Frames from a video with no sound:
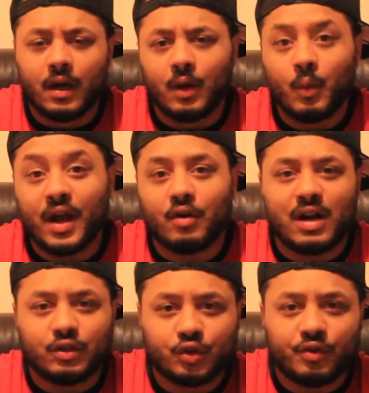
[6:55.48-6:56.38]

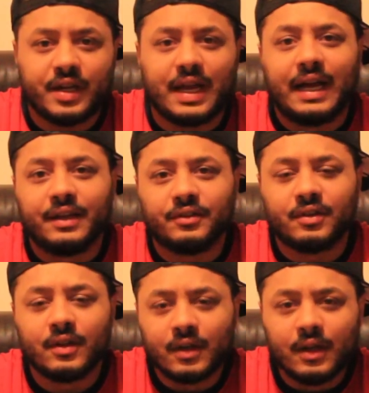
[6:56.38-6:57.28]

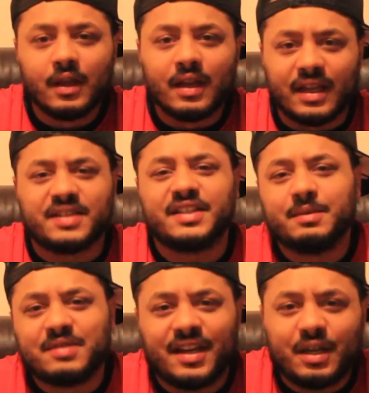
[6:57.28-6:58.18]
and it
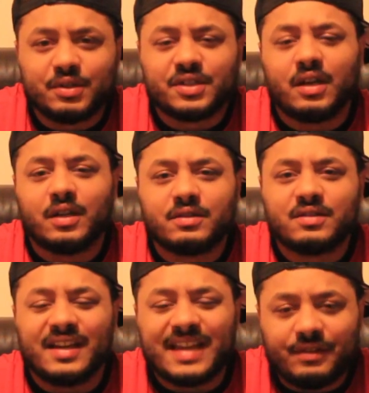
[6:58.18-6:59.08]
seems that there was a
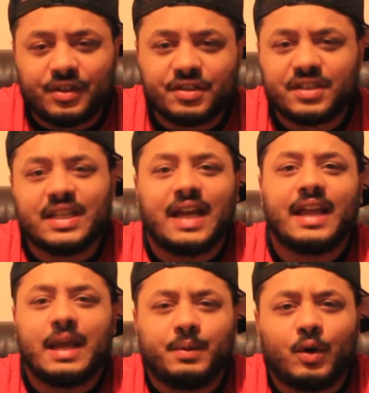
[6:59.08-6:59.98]
togetherness in that
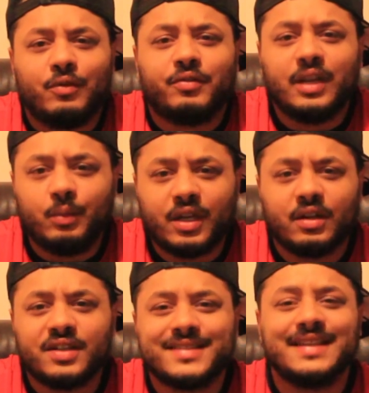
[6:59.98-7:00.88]
game, and hopefully we
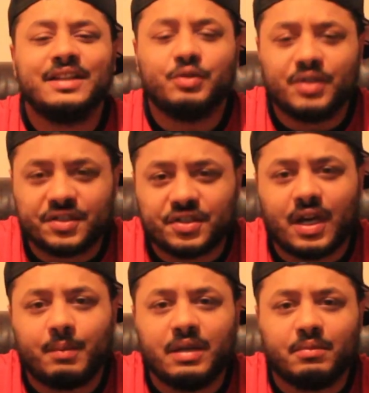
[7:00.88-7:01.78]
can continue this, you know
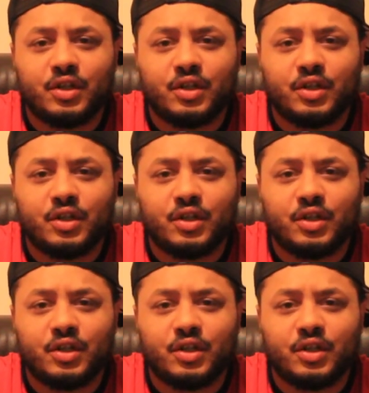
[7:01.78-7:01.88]
what I mean?